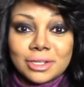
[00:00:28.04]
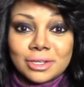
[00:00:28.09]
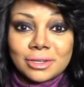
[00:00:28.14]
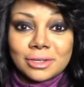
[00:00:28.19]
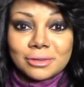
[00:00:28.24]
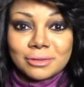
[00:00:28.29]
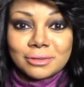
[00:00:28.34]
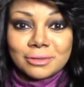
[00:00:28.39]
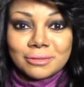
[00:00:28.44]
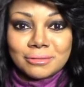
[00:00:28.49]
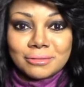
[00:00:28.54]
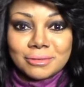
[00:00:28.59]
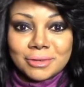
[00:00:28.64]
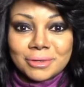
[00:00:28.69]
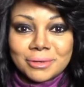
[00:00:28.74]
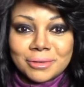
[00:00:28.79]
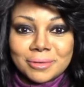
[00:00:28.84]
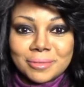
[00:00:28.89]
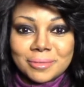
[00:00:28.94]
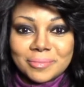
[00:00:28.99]
an
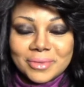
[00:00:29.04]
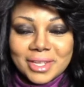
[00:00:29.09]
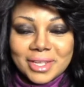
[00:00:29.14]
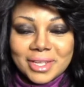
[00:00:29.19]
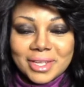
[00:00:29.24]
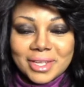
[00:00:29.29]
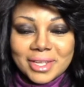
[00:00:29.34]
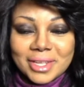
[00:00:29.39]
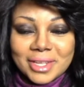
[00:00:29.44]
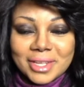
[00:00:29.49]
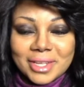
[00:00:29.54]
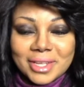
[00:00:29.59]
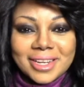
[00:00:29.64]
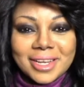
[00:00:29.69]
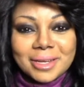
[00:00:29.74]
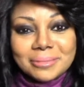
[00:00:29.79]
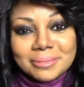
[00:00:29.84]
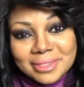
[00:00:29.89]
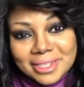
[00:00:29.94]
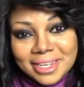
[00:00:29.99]
update. My last
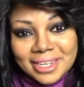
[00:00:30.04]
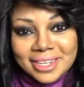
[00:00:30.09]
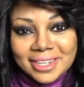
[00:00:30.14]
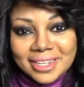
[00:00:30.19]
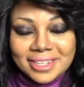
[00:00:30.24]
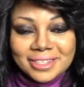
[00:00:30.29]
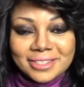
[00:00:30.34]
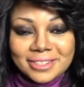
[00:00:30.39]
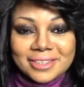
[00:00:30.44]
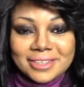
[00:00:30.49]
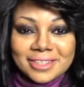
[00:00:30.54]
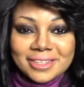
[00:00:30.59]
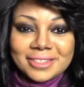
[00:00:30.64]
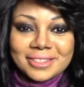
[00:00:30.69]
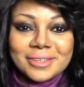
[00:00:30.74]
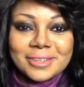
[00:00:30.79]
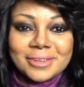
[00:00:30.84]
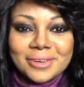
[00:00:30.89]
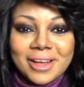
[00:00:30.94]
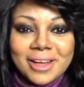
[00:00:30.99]
update was
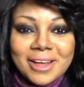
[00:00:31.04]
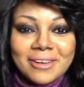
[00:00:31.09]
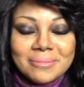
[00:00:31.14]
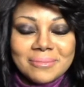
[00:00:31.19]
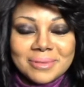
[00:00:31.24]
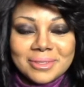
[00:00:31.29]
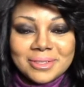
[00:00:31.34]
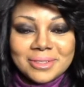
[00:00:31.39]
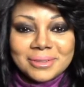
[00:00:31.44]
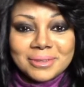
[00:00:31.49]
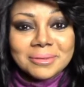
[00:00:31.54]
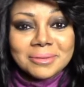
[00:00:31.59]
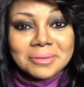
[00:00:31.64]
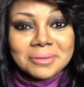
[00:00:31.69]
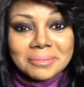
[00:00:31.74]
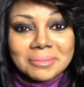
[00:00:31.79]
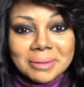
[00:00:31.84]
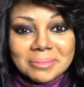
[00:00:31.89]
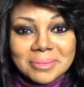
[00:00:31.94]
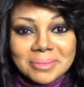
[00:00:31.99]
way
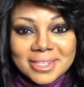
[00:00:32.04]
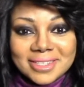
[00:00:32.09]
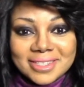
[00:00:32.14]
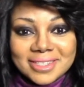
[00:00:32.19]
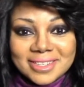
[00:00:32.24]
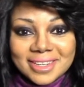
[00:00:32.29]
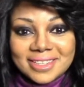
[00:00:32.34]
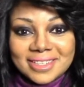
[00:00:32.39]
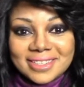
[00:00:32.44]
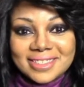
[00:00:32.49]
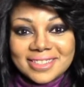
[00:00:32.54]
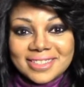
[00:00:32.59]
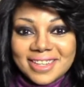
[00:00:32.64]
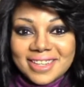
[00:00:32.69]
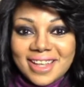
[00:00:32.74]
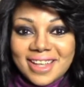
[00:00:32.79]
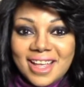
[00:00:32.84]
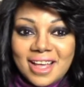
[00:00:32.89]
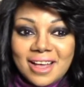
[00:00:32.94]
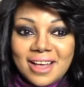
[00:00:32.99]
back in
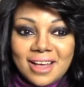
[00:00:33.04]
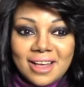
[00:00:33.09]
July,